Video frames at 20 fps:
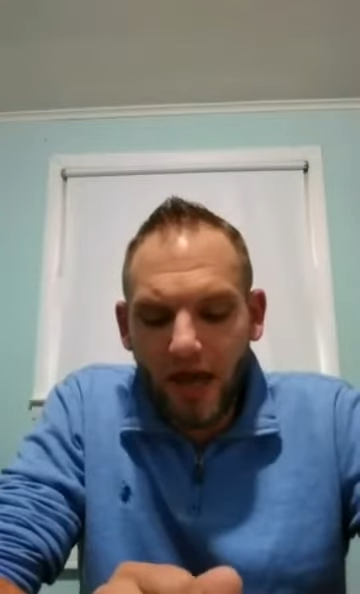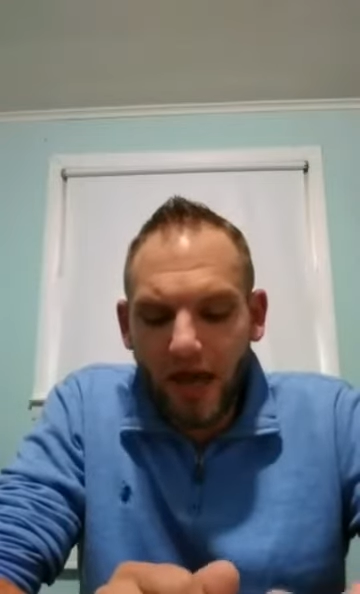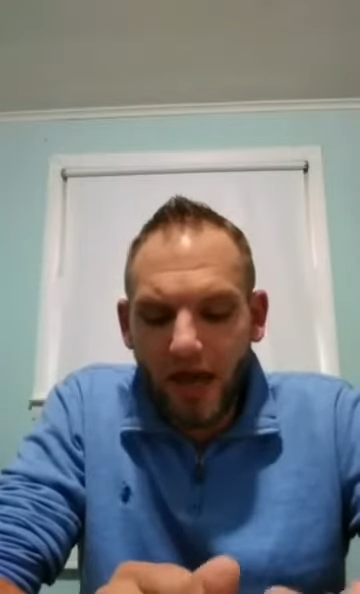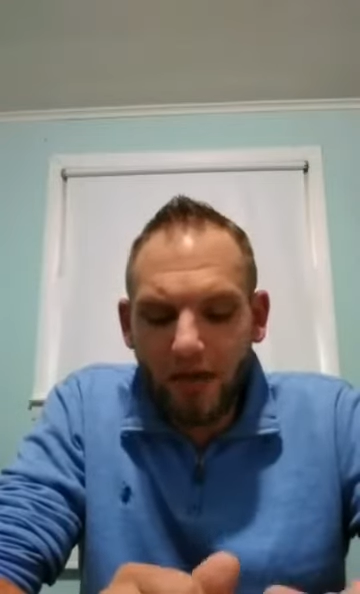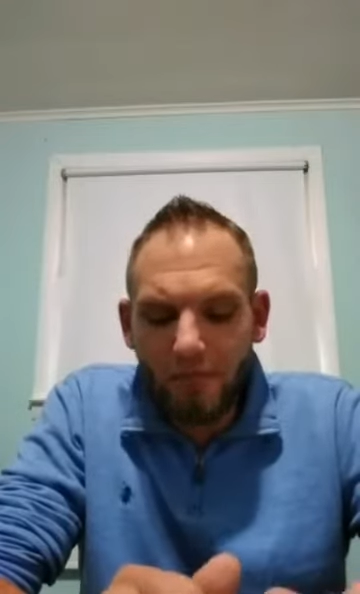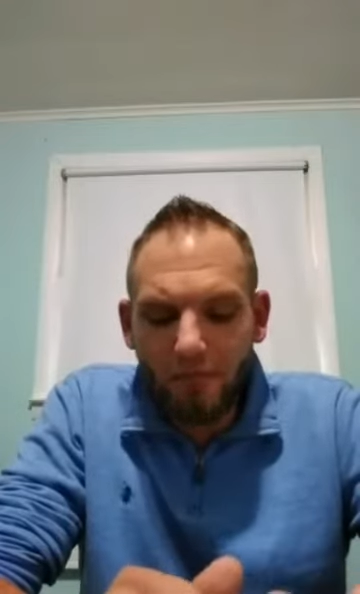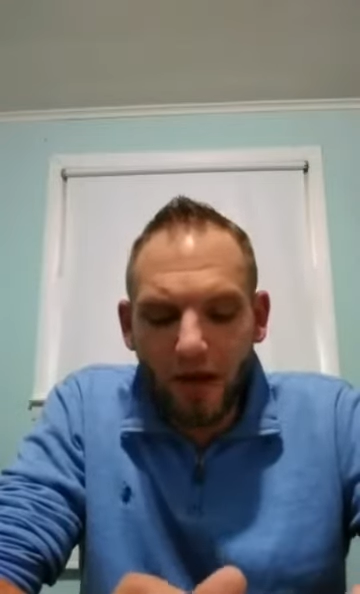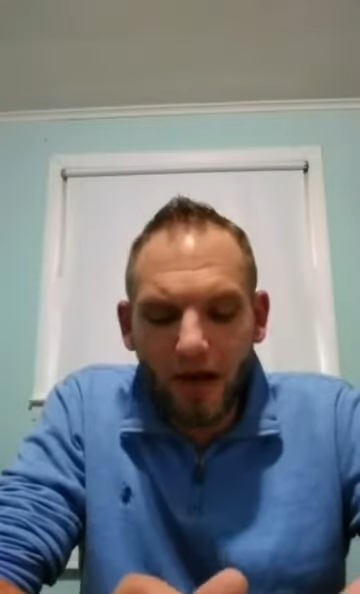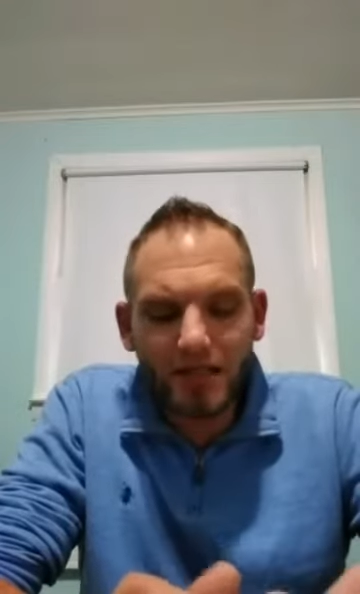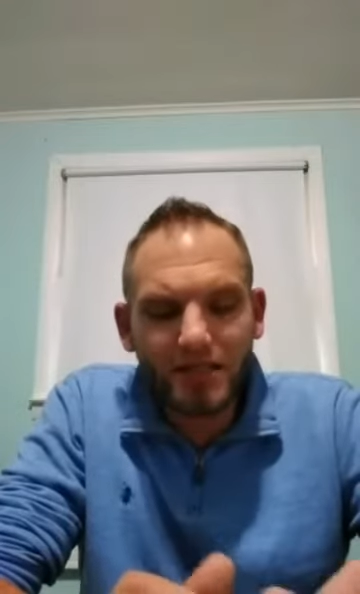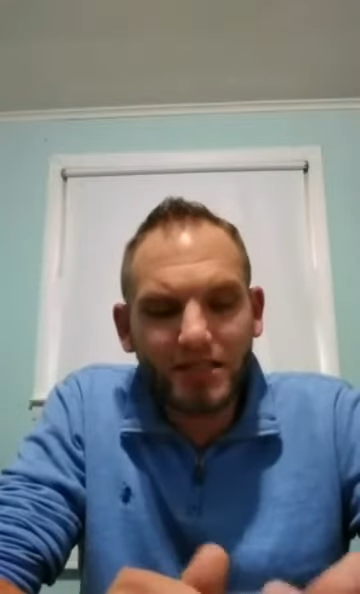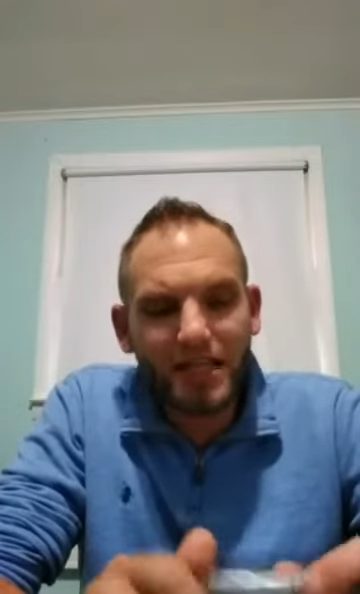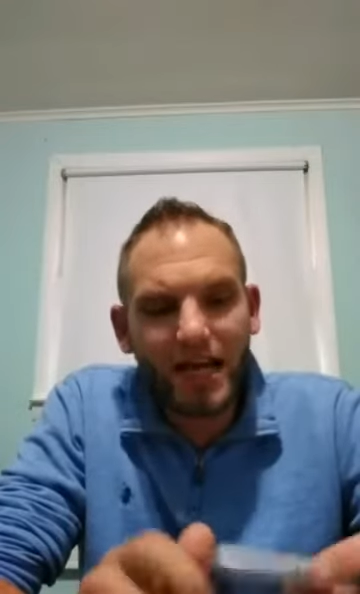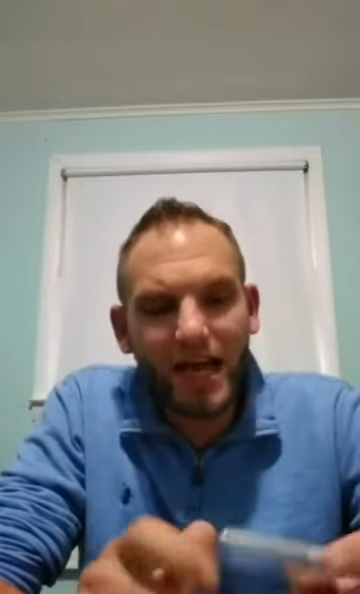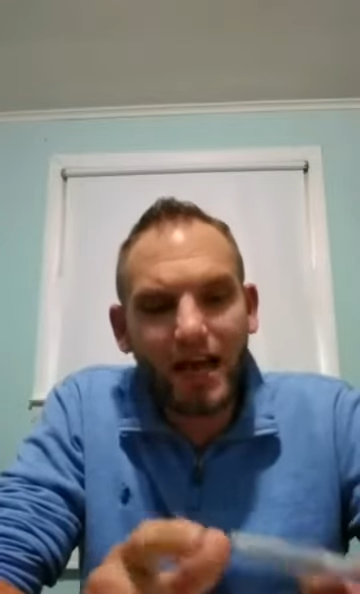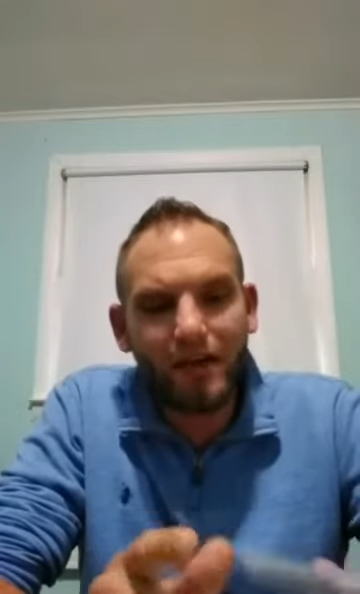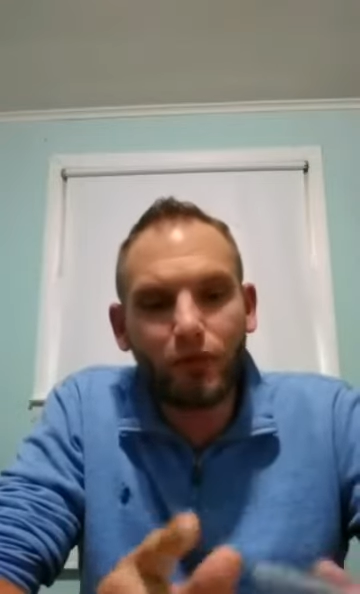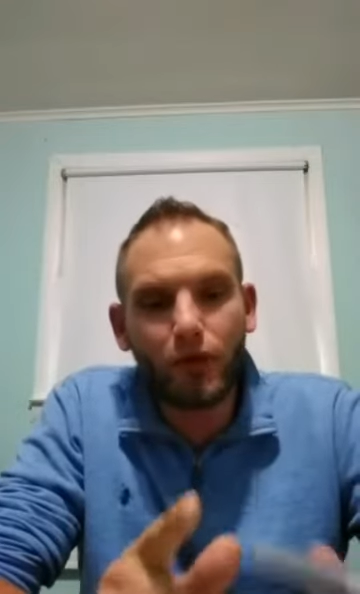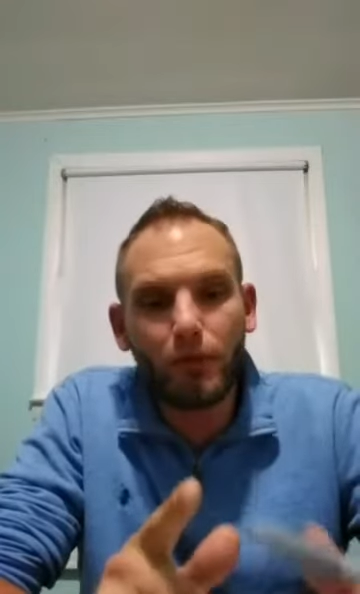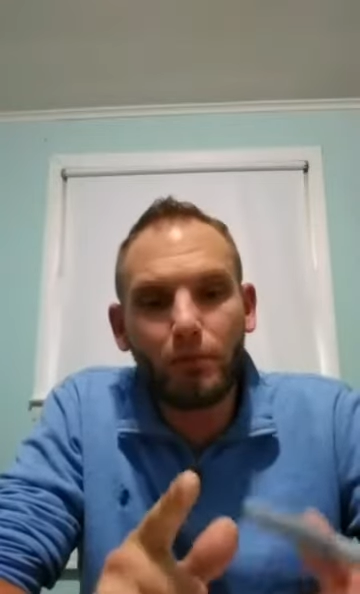and must
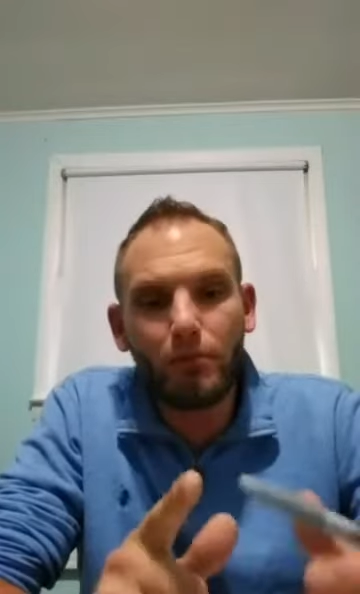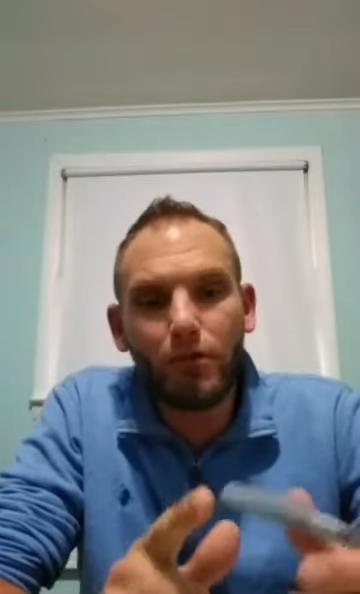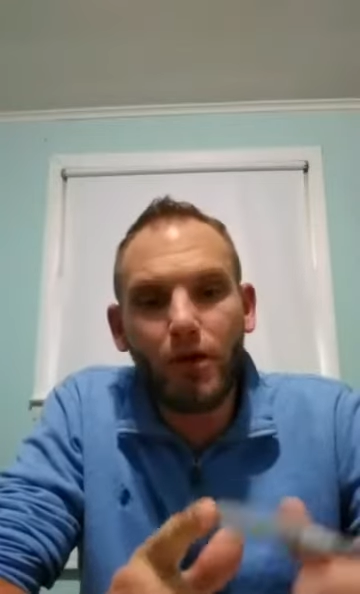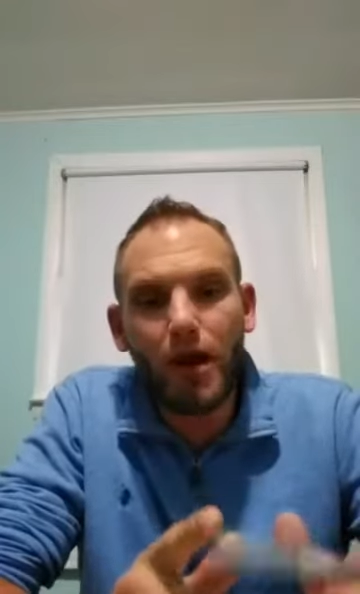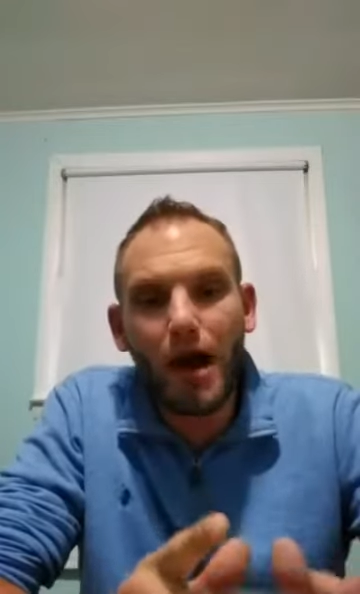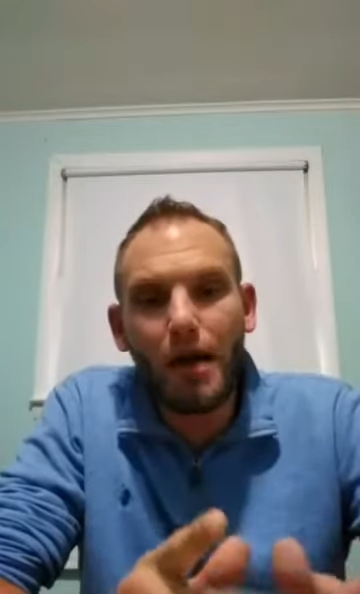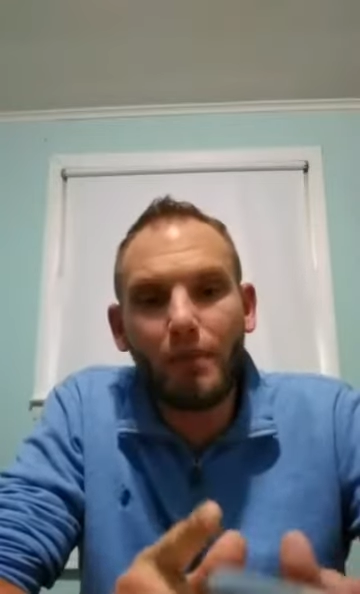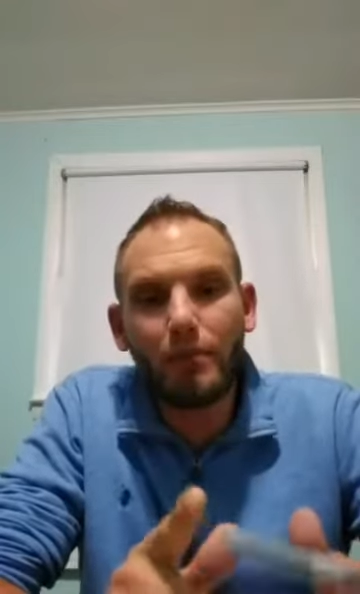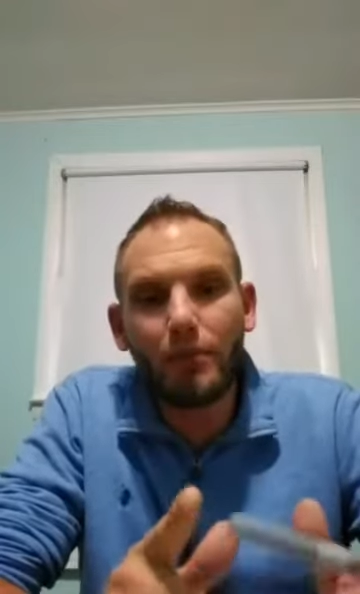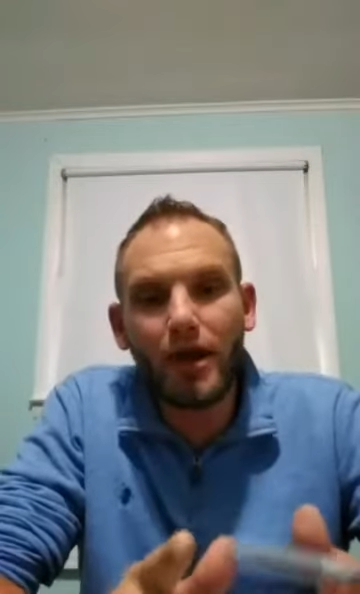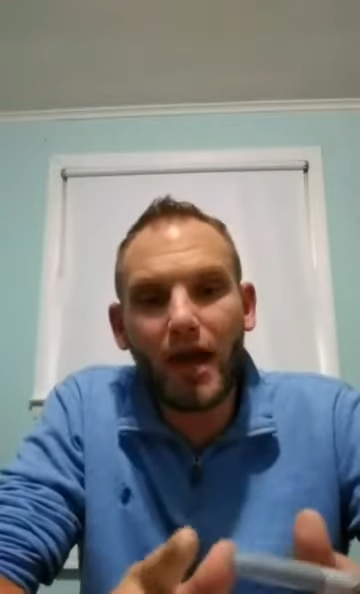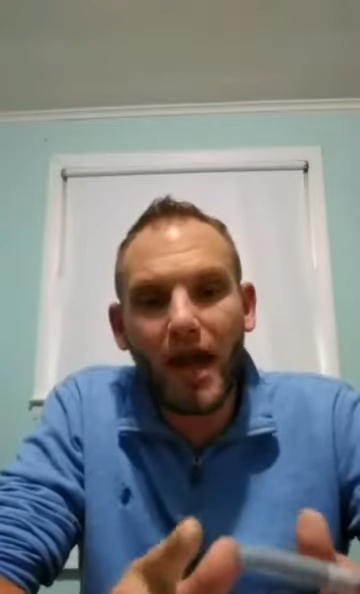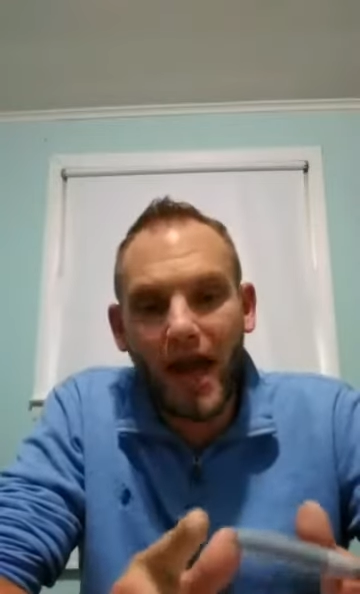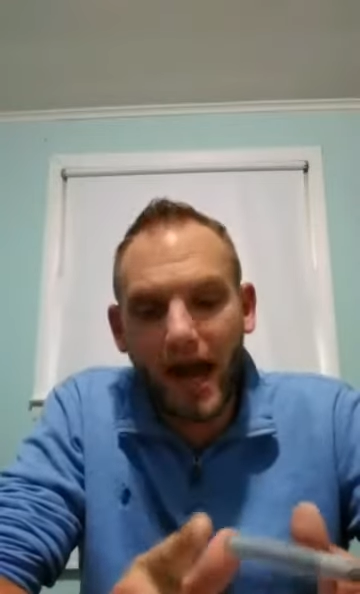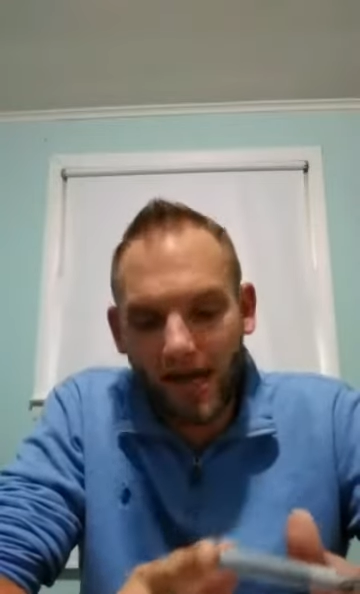have the proper